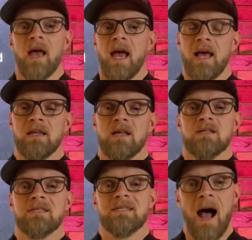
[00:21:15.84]
And
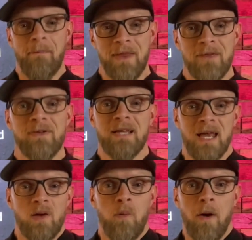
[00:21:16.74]
stop living
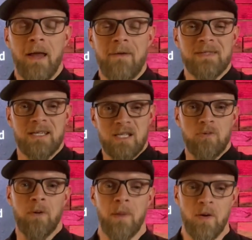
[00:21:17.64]
in the what ifs. This is
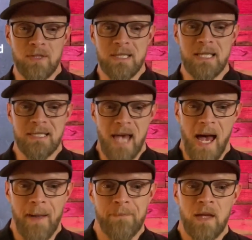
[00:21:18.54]
where Moses is
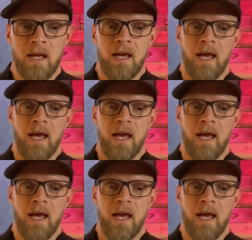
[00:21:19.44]
at.